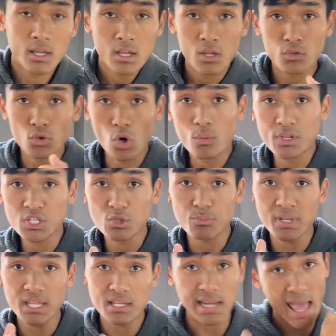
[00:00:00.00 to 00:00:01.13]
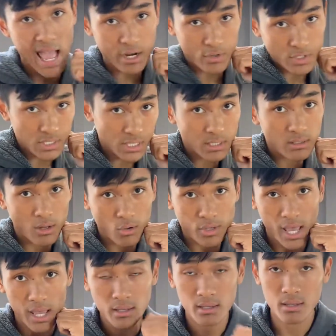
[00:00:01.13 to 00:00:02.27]
throw with speed and accuracy,
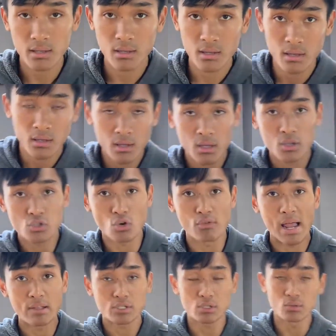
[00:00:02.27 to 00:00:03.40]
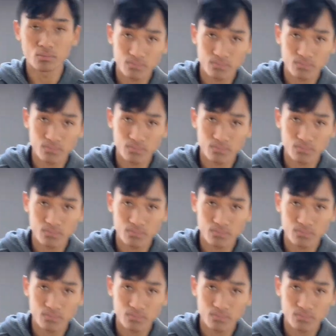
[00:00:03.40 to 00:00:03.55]
okay? So round 2,